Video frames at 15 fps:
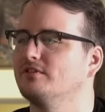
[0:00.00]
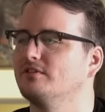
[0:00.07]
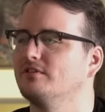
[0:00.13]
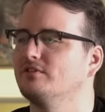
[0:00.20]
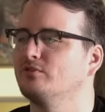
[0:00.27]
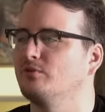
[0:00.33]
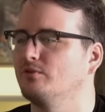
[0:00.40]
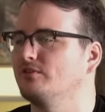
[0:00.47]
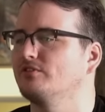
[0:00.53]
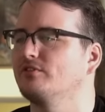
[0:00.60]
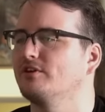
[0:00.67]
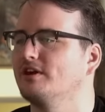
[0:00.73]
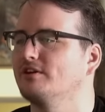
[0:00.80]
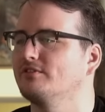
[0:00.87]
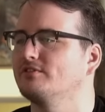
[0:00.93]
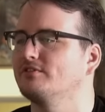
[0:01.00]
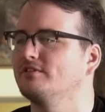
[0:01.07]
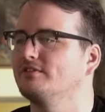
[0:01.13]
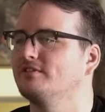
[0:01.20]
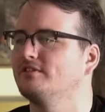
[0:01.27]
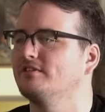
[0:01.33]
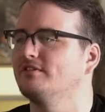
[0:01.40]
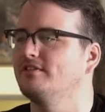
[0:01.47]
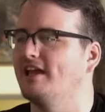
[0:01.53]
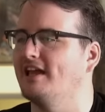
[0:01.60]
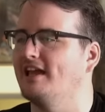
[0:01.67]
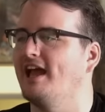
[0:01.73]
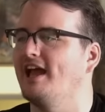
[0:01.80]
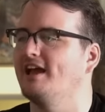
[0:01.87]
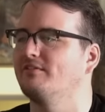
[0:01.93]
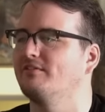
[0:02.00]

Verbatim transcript: Toys R Us. They had and